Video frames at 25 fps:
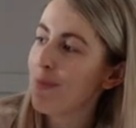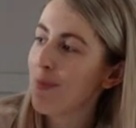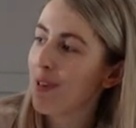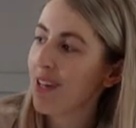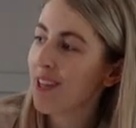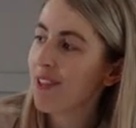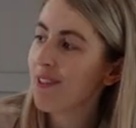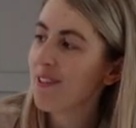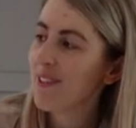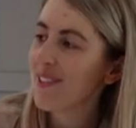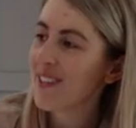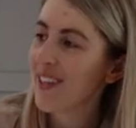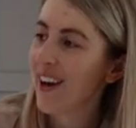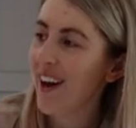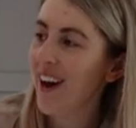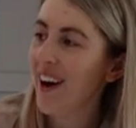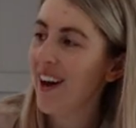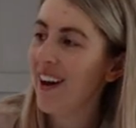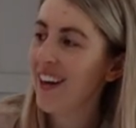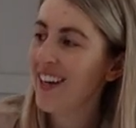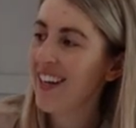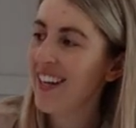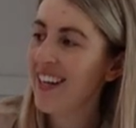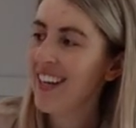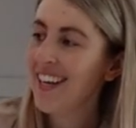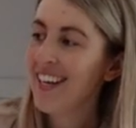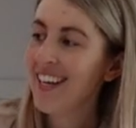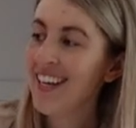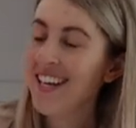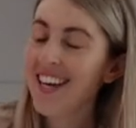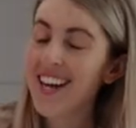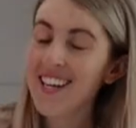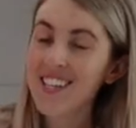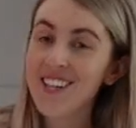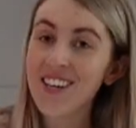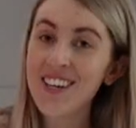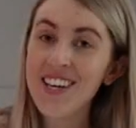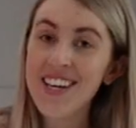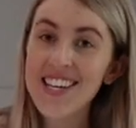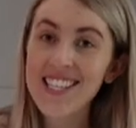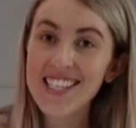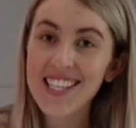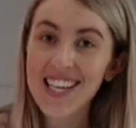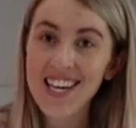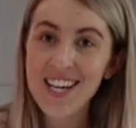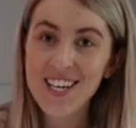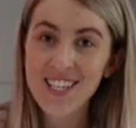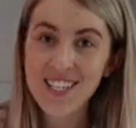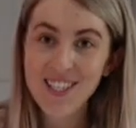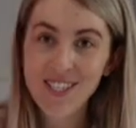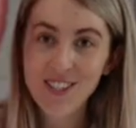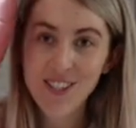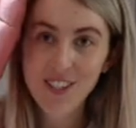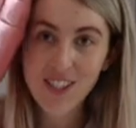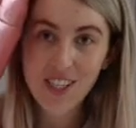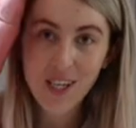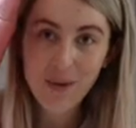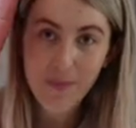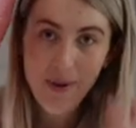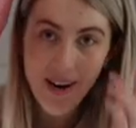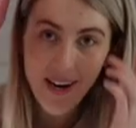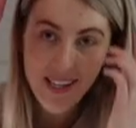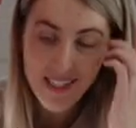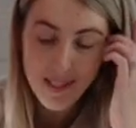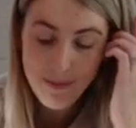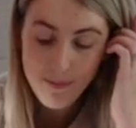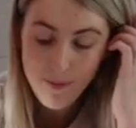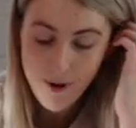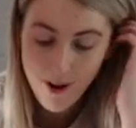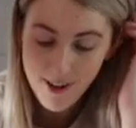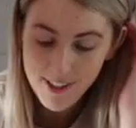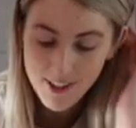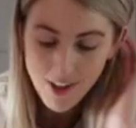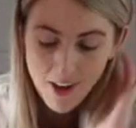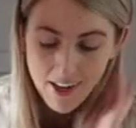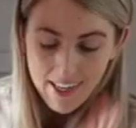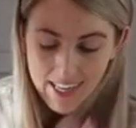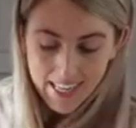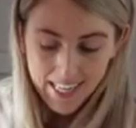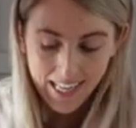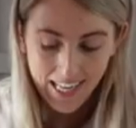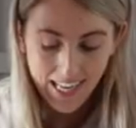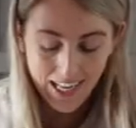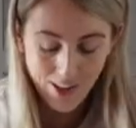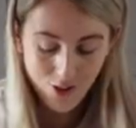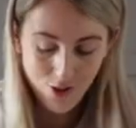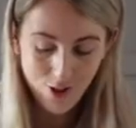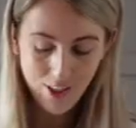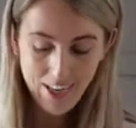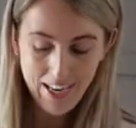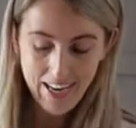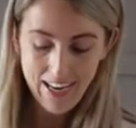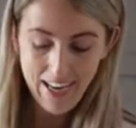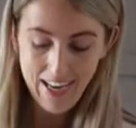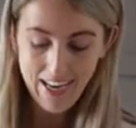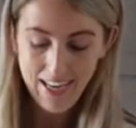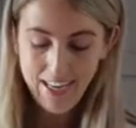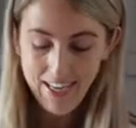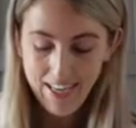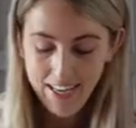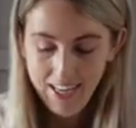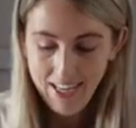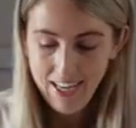balloons are. Honestly, it's such an amazing box. I could literally